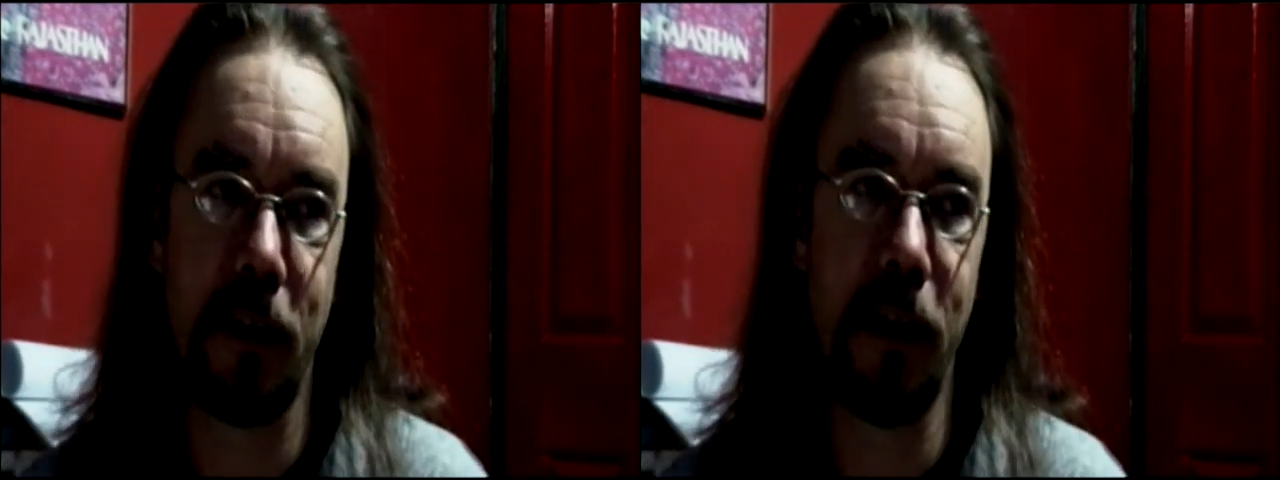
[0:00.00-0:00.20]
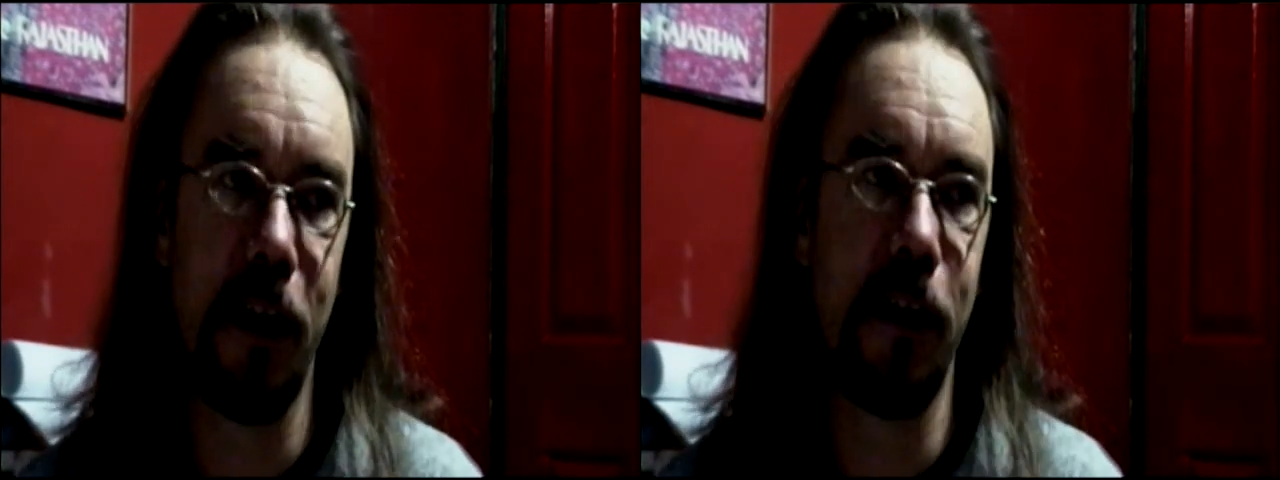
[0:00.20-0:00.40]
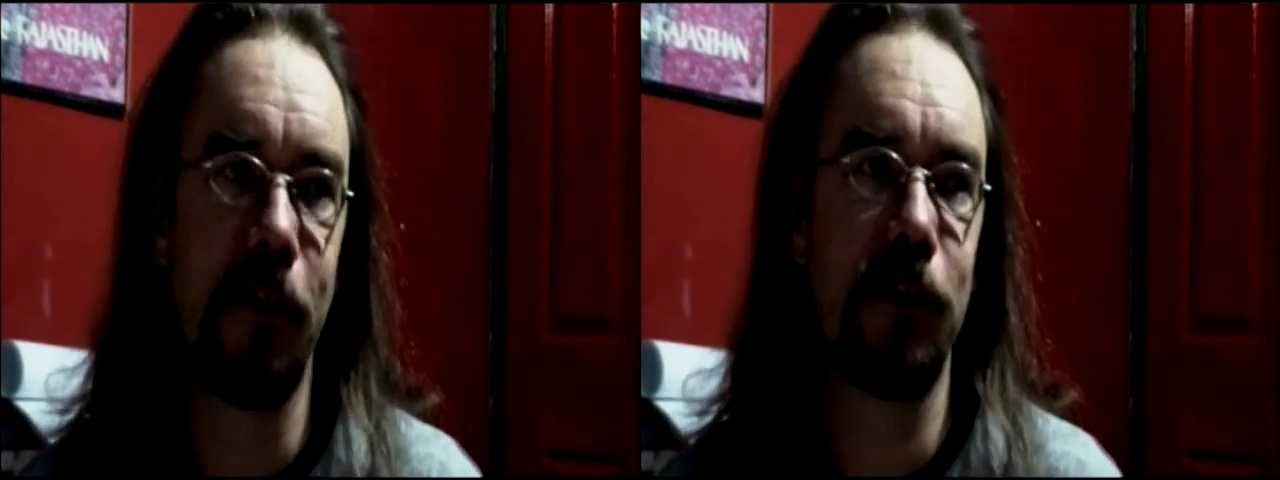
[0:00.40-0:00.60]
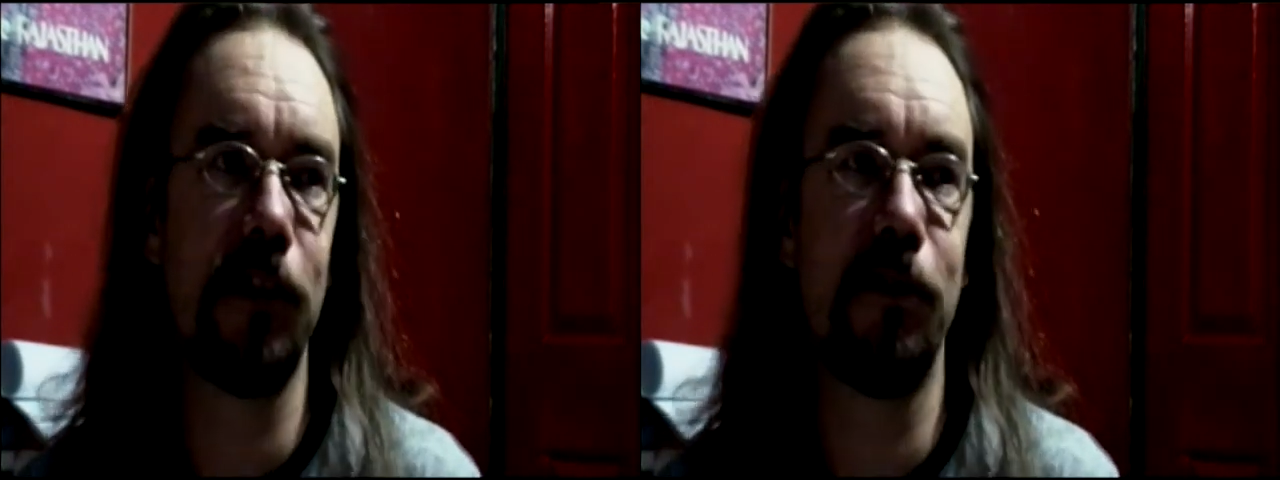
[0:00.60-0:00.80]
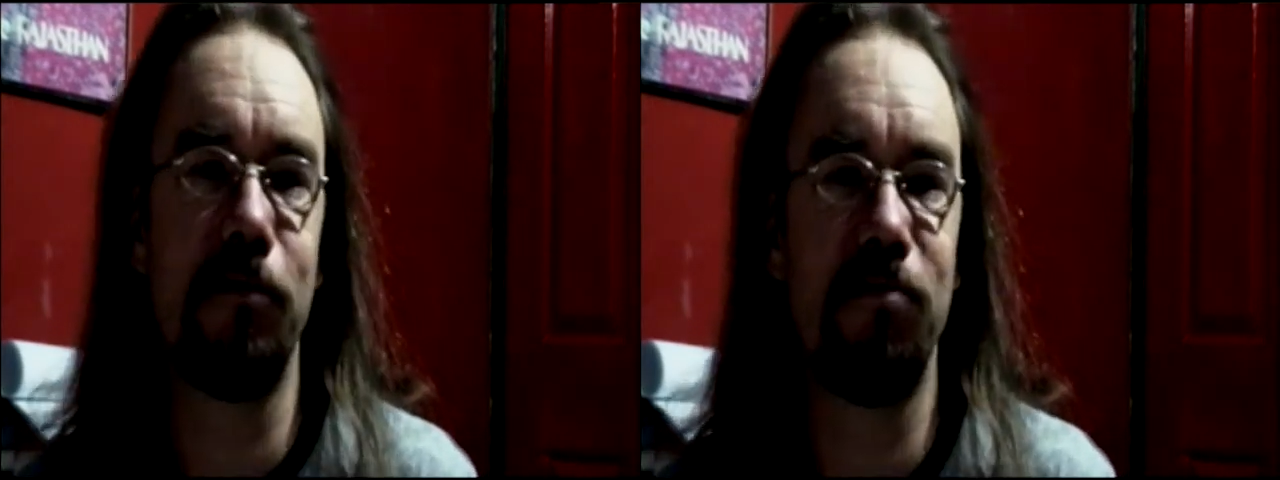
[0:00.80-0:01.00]
uh, and often
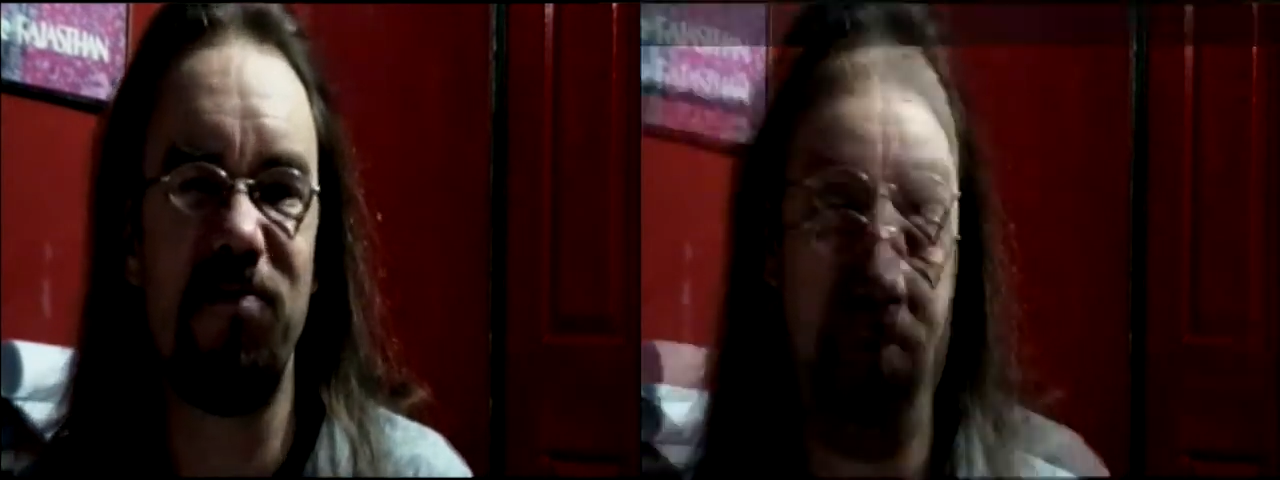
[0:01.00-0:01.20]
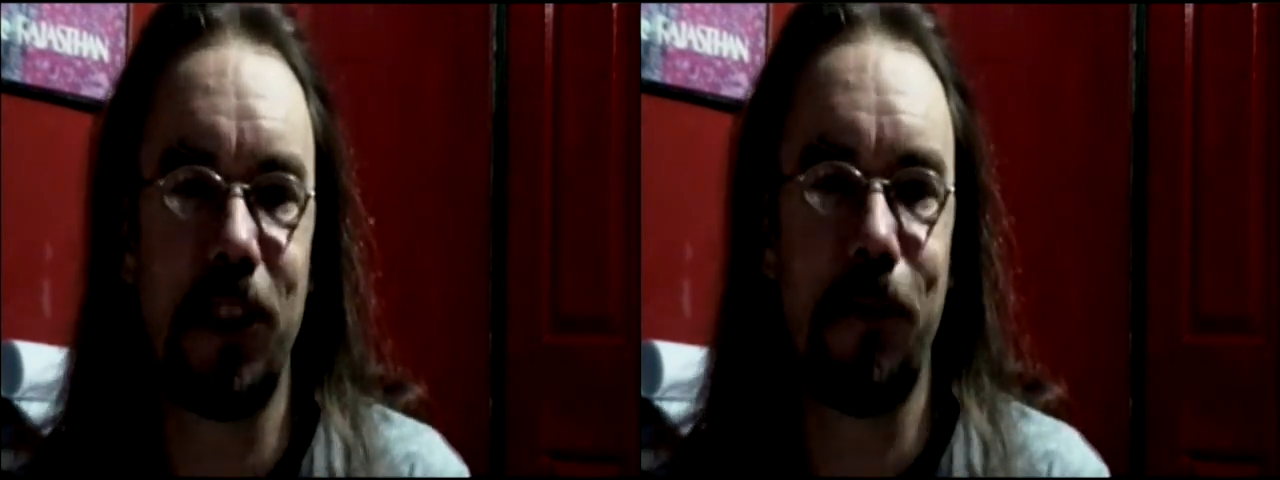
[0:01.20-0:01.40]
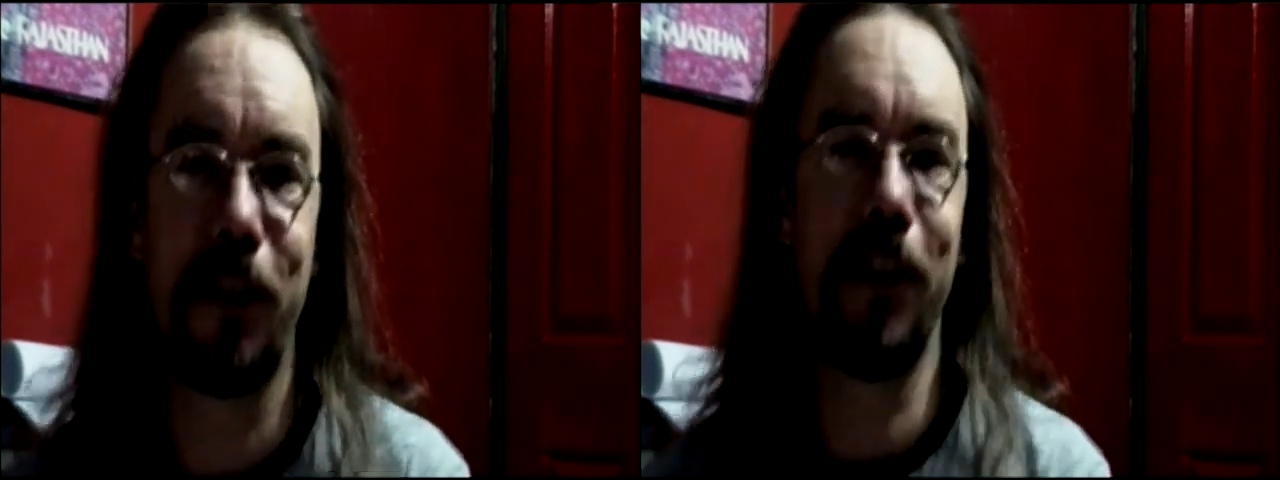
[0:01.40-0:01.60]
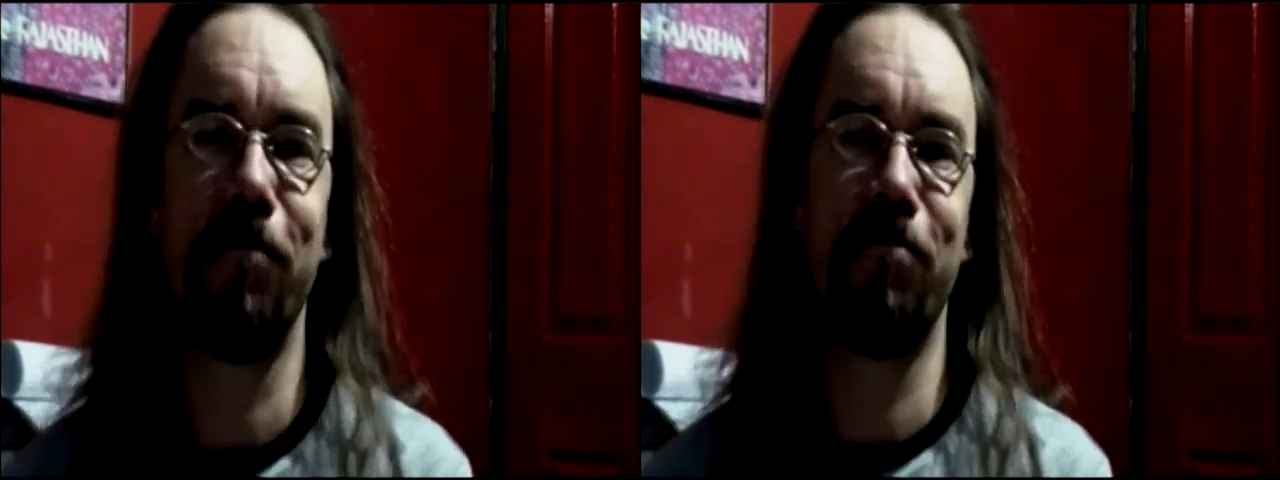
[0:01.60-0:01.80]
something